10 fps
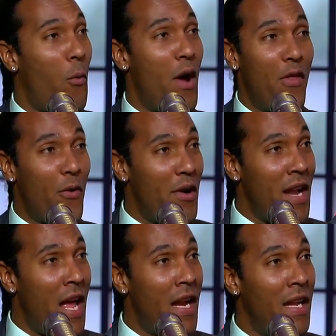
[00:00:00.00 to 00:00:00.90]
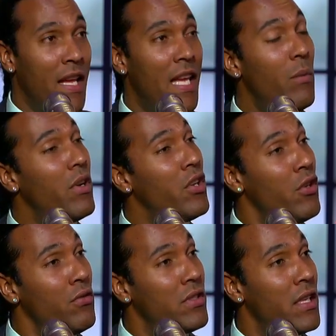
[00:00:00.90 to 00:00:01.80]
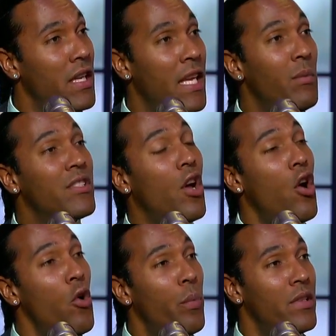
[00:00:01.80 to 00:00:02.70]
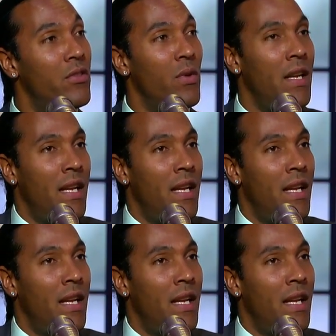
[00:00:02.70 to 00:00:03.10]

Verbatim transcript: Whether or not he would use it, he was open to it,